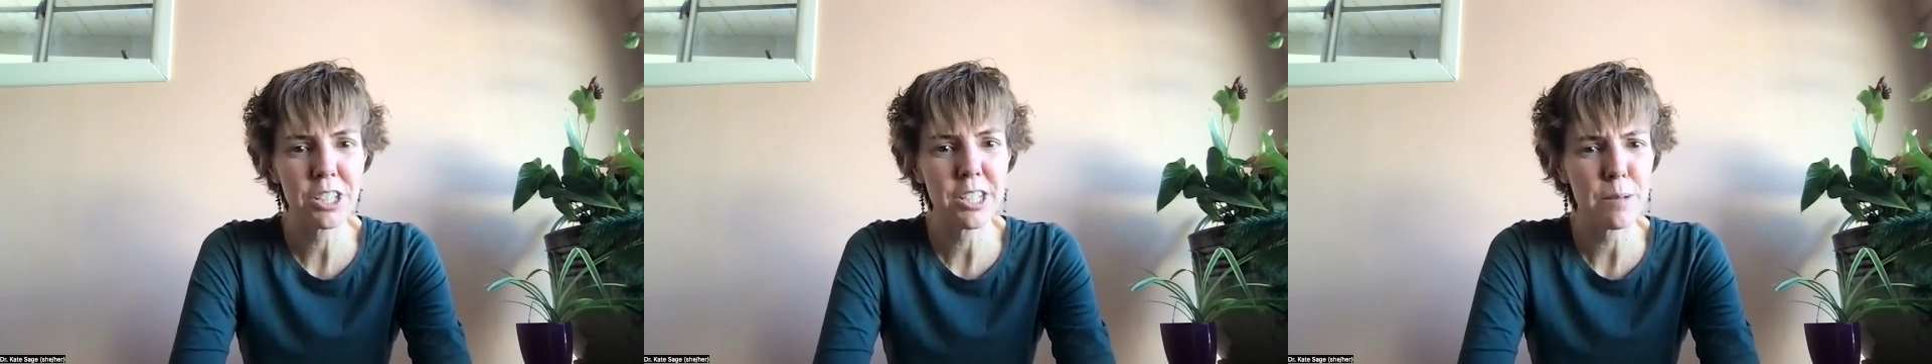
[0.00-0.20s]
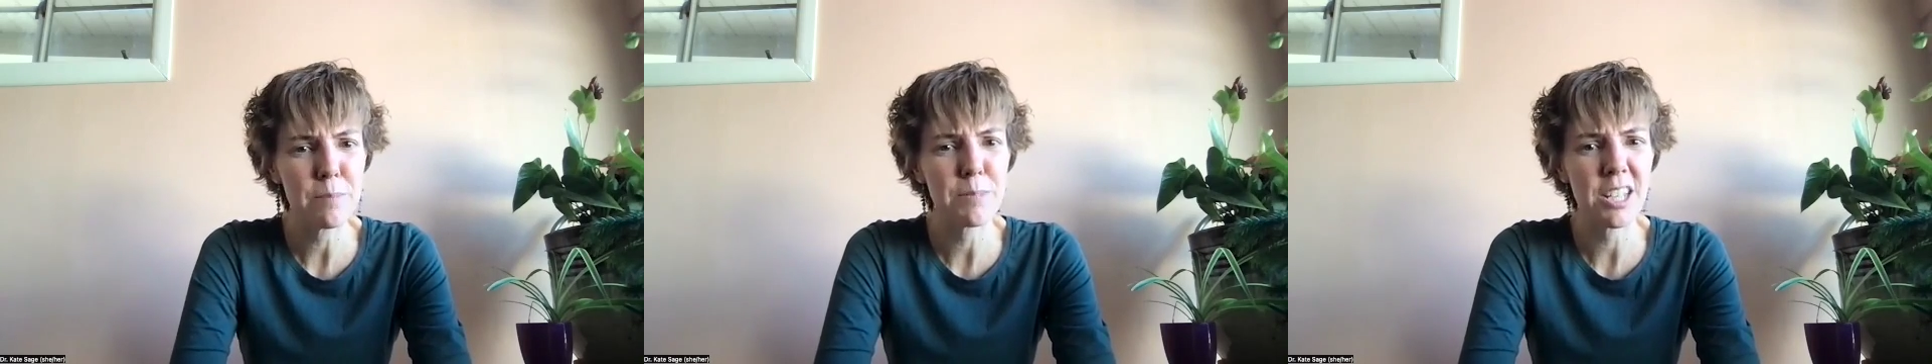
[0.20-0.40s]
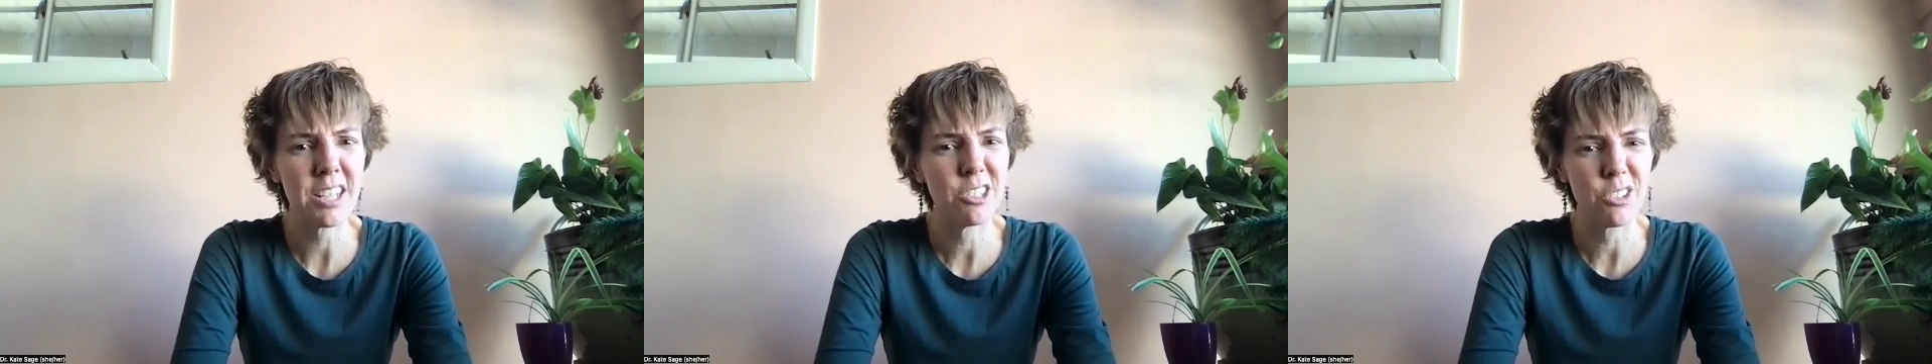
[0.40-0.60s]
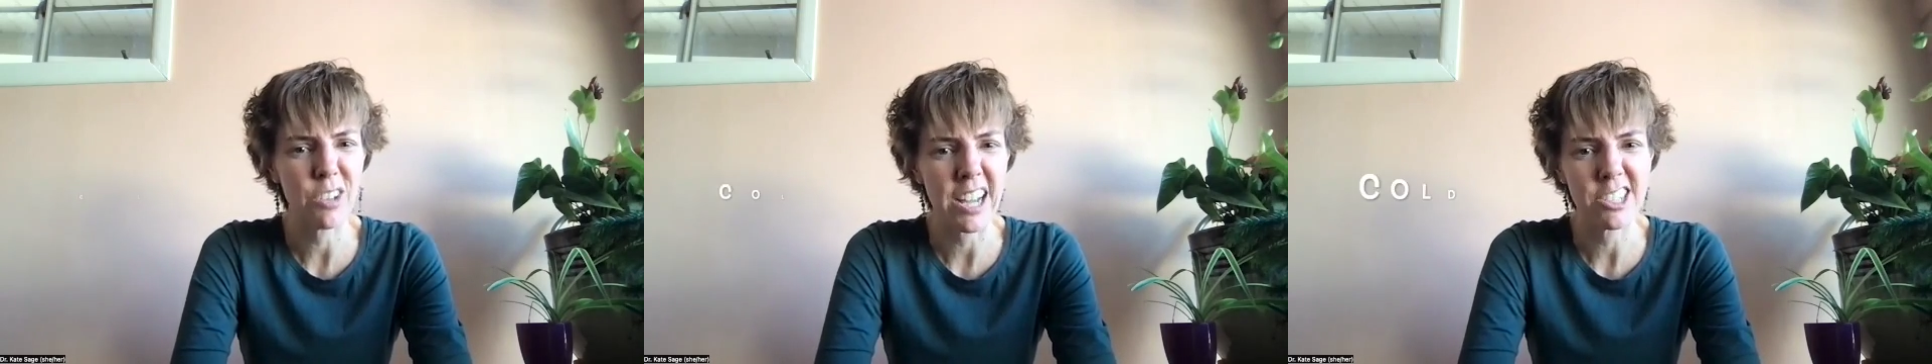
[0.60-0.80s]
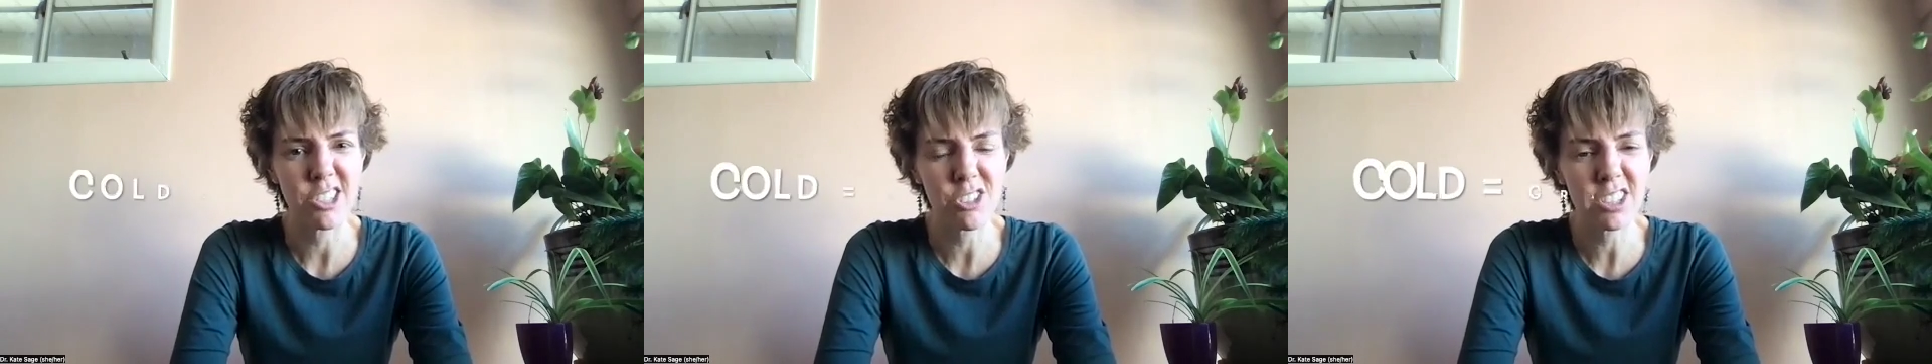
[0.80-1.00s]
comes on
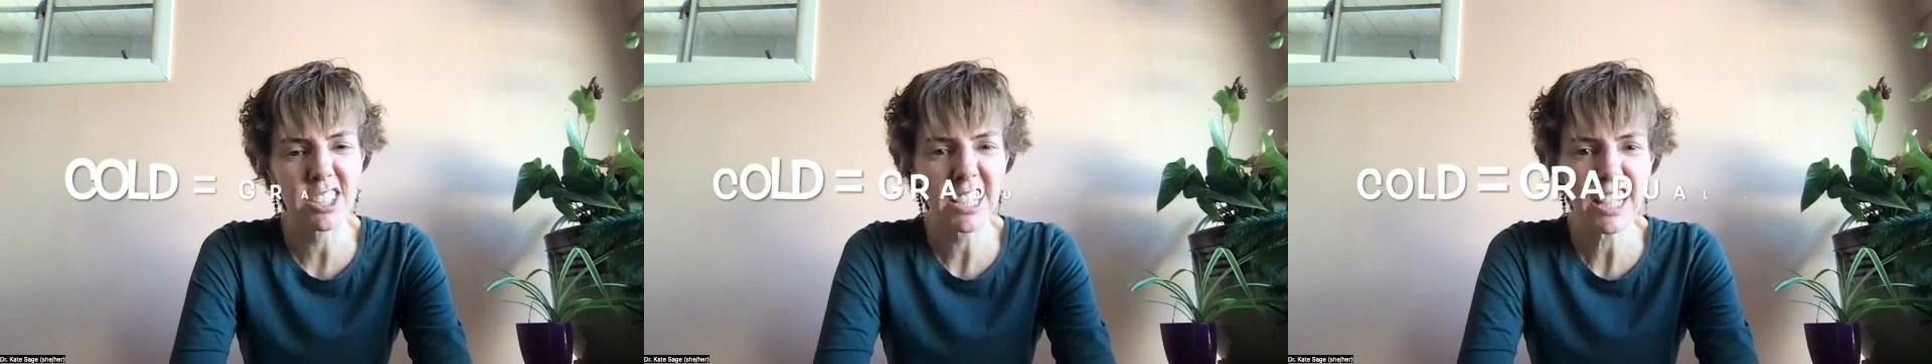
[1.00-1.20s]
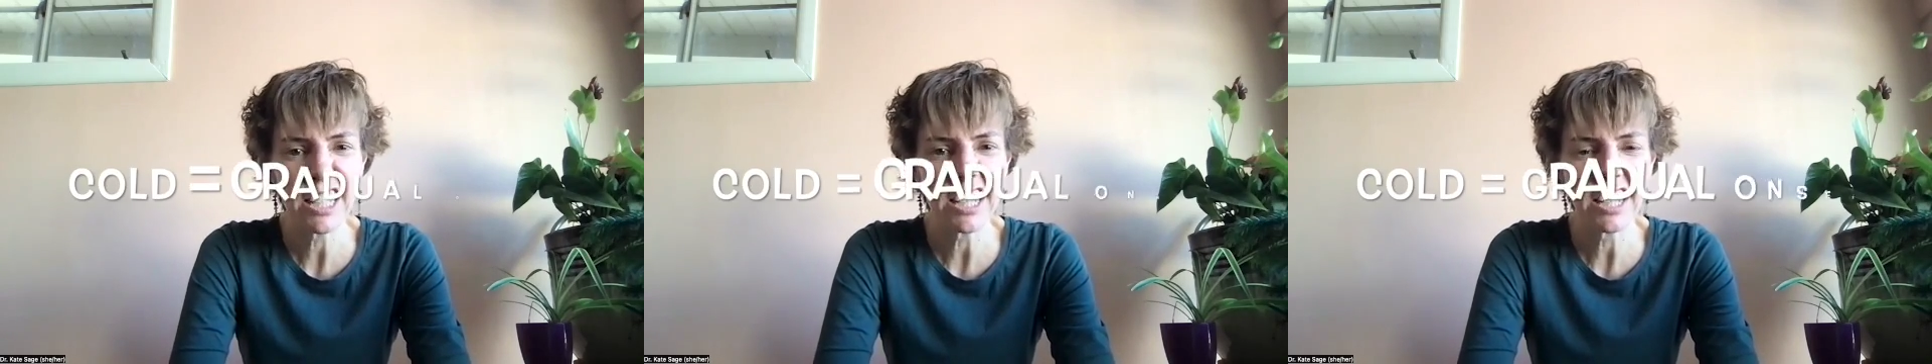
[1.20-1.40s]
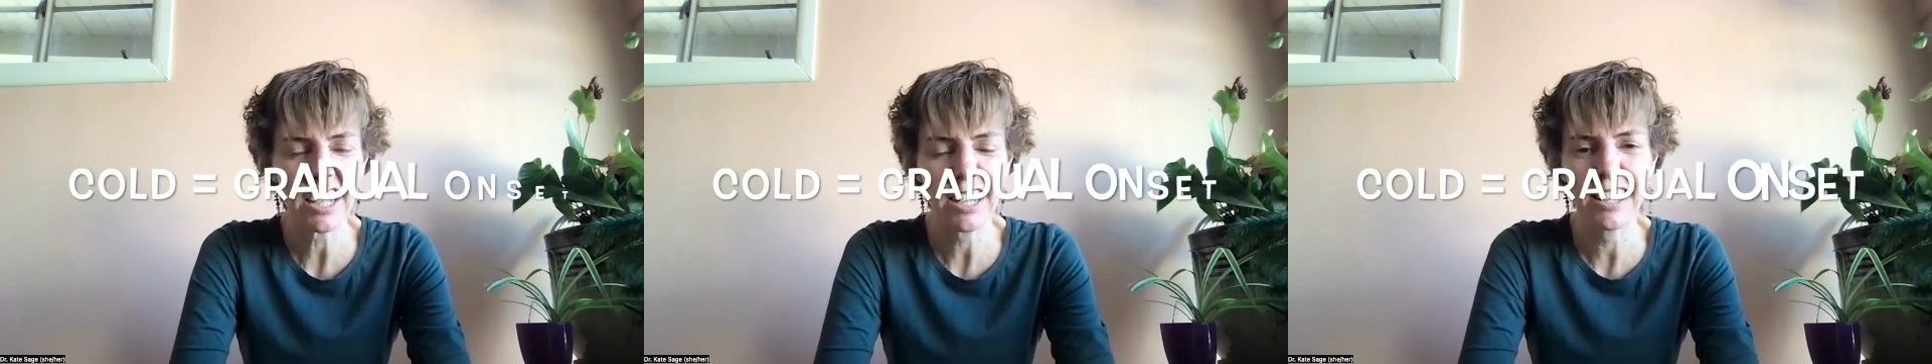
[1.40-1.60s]
gradually,